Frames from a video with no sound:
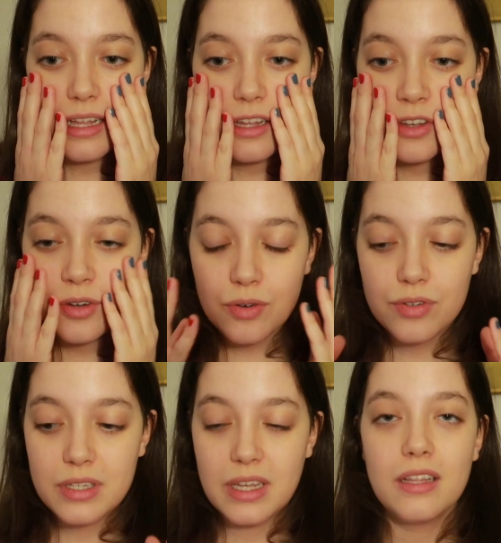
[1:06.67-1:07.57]
your
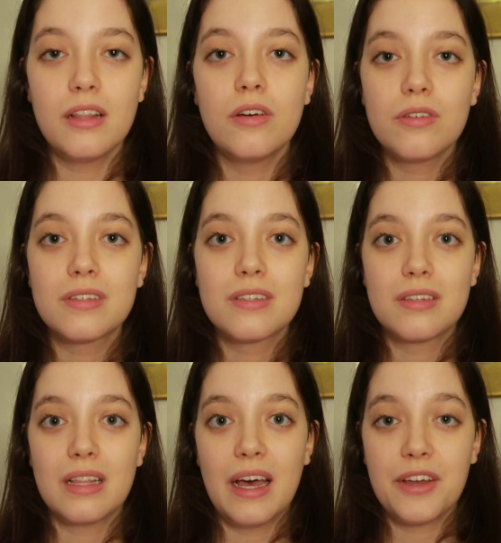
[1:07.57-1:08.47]
skin
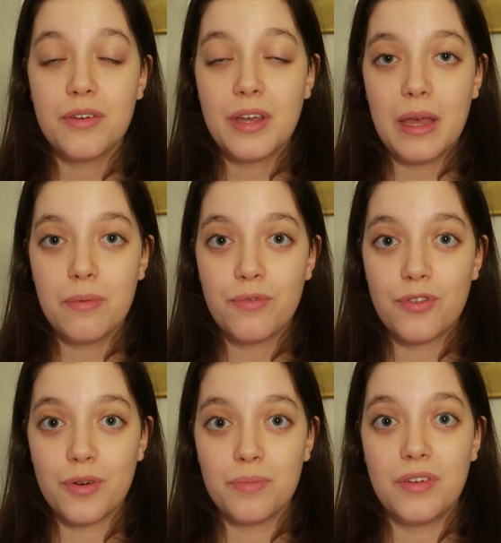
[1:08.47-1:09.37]
looks like you came
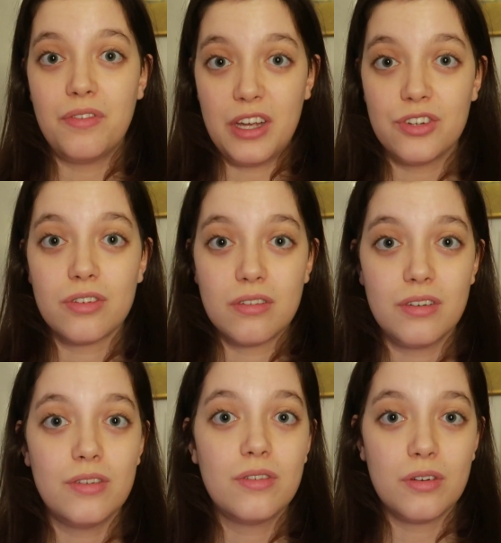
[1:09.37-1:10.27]
from the facial,
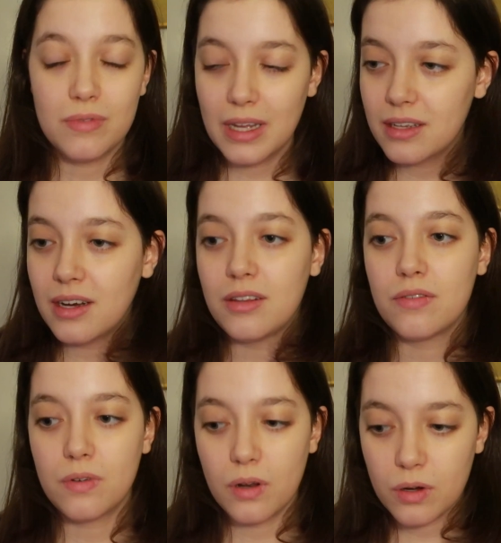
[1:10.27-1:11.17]
you know, that kind
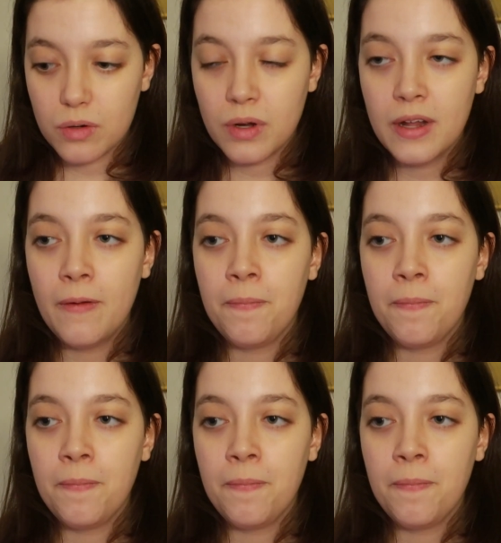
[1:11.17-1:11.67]
of glow,